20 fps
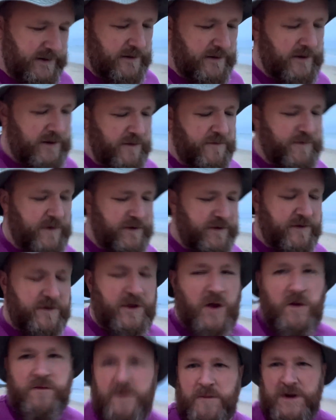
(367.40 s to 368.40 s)
the 5th of
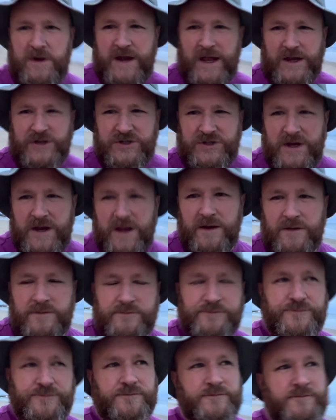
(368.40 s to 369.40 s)
November next year,
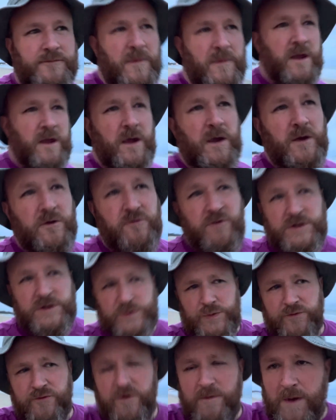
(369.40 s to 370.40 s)
which
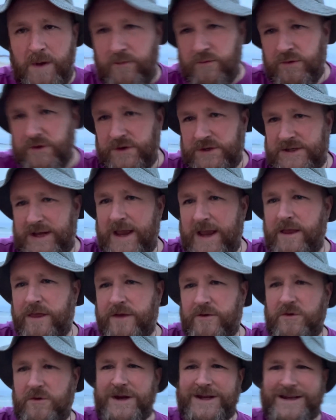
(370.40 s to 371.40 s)
remember is day
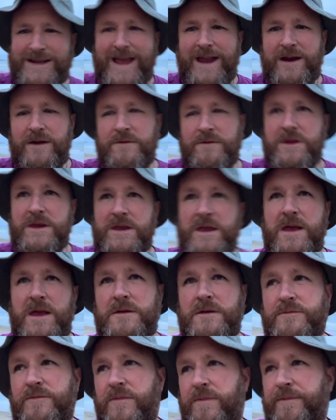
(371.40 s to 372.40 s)
310 of the year.